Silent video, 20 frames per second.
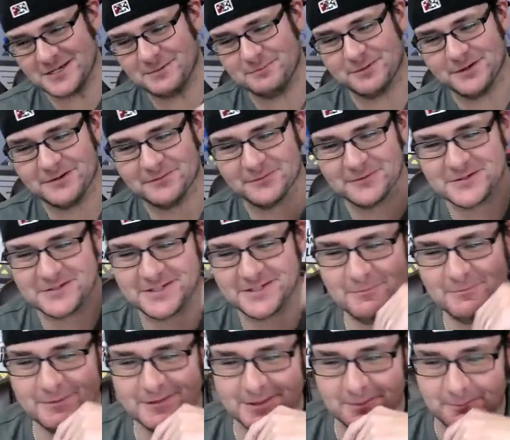B for C
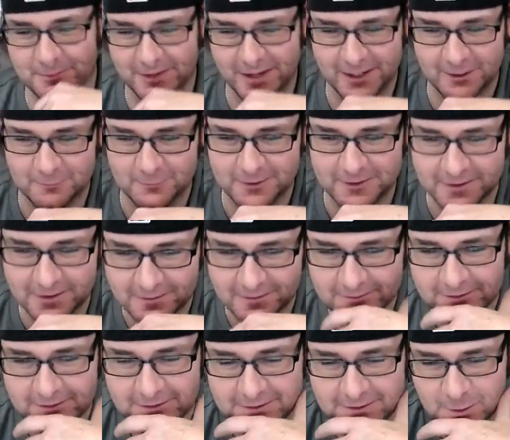with the Black Widow.
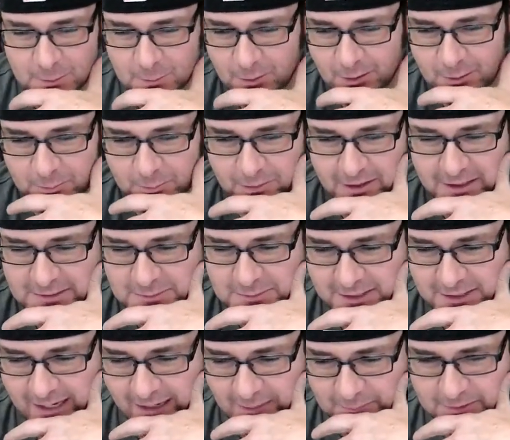No More Bricks with
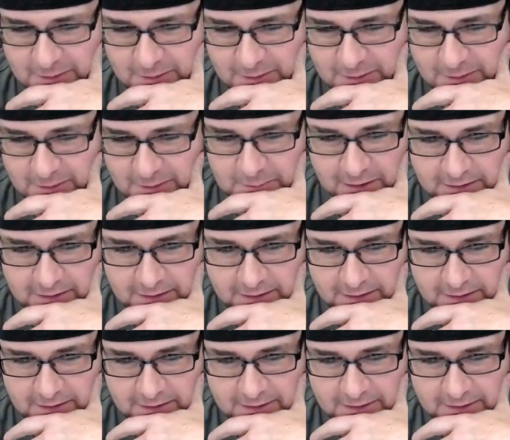Captain America,